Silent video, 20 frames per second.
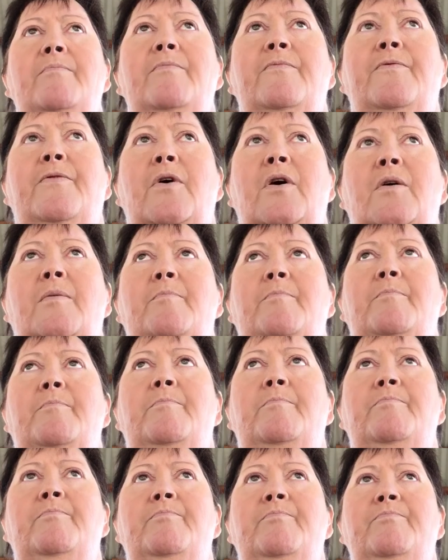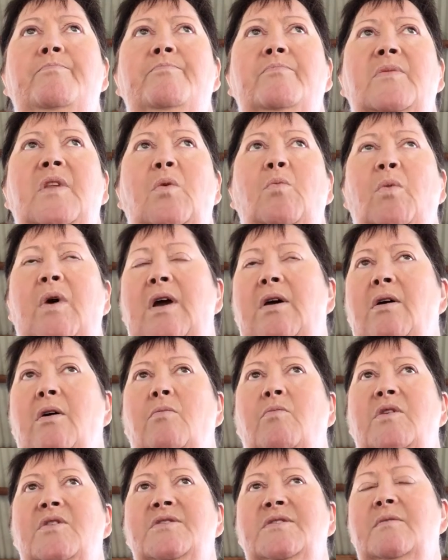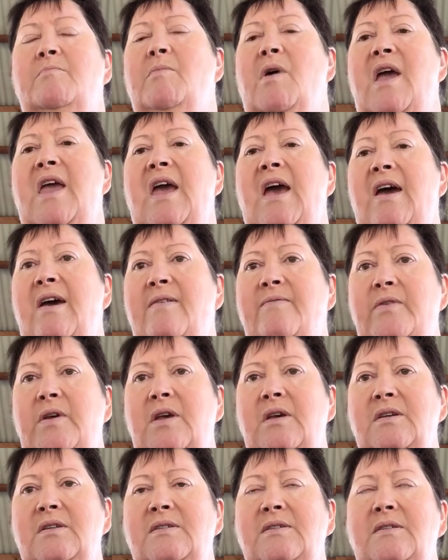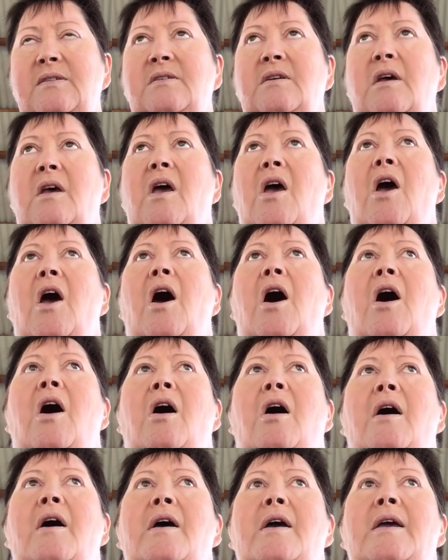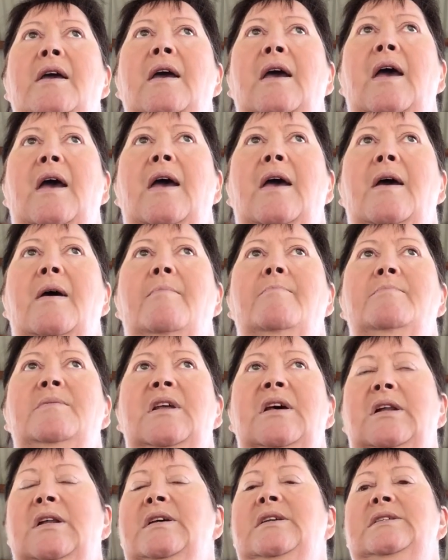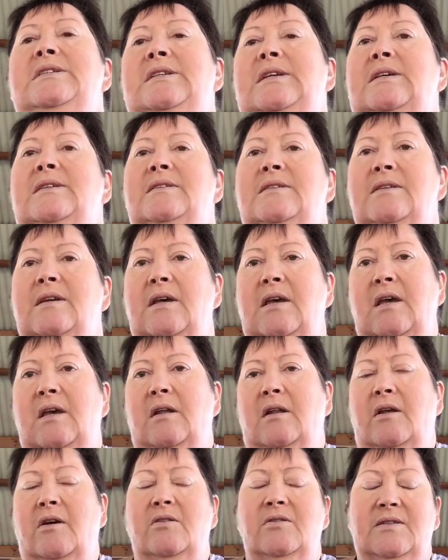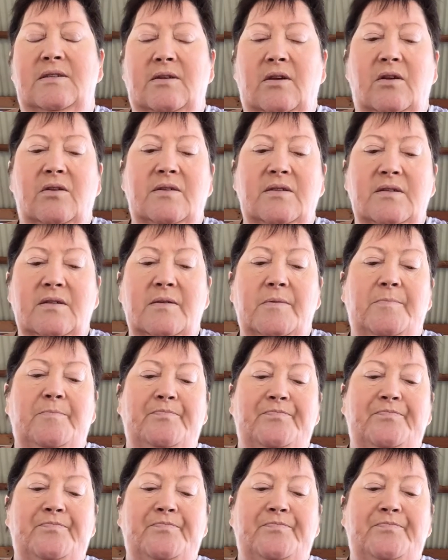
From where I was at my heaviest, I am nearly 60 kilos lost.